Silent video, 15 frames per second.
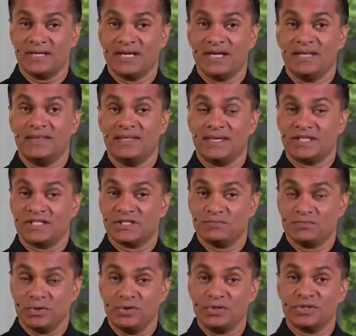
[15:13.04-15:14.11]
The
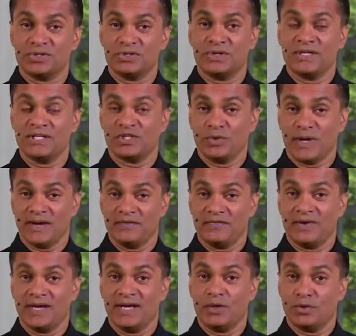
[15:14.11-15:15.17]
exposure is
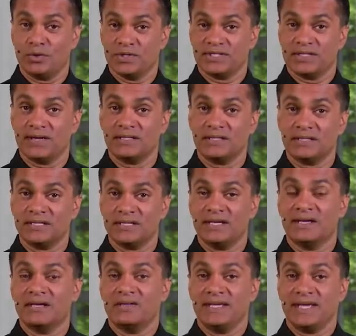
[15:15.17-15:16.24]
stratified horizontally,
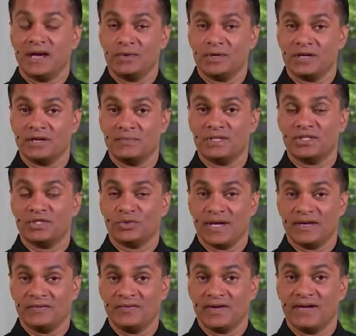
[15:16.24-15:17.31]
the outcome is
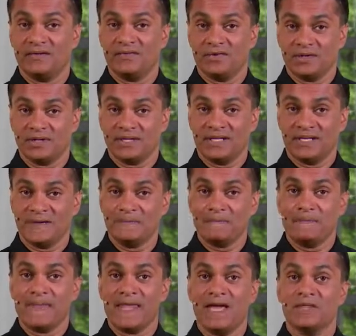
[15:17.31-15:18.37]
stratified vertically,
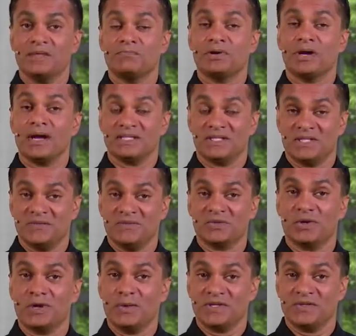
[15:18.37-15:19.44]
and the positives are
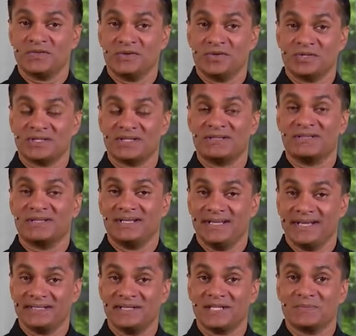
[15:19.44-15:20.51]
always first.
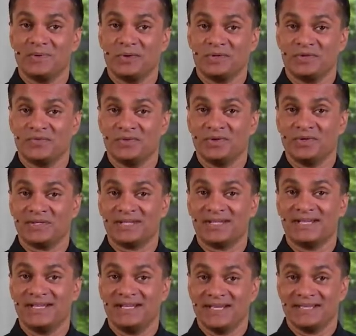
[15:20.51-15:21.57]
Yes, exposure first,
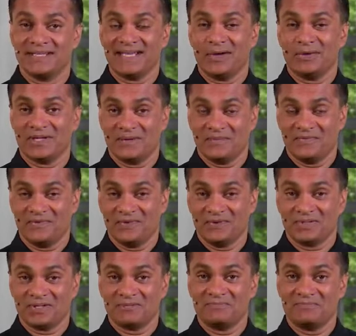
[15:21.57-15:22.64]
yes, outcome first.
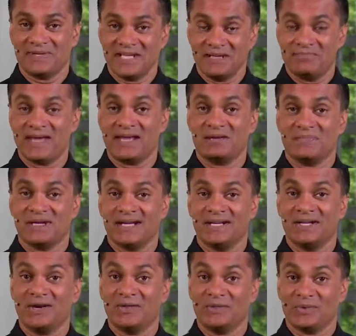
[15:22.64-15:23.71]
Keep that in mind,
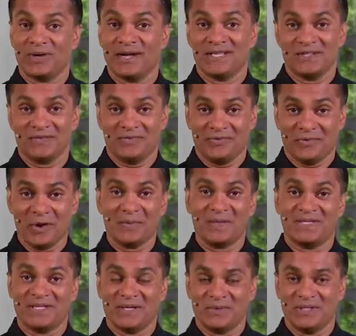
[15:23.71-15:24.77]
otherwise the formulas
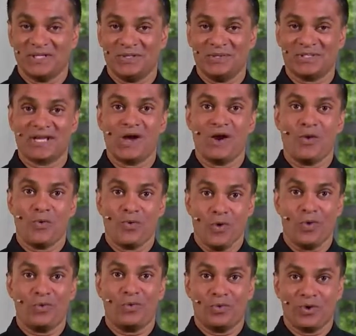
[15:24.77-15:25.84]
that we use
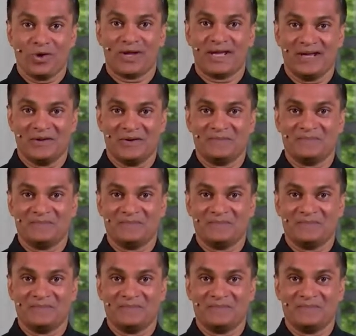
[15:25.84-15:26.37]
won't work out.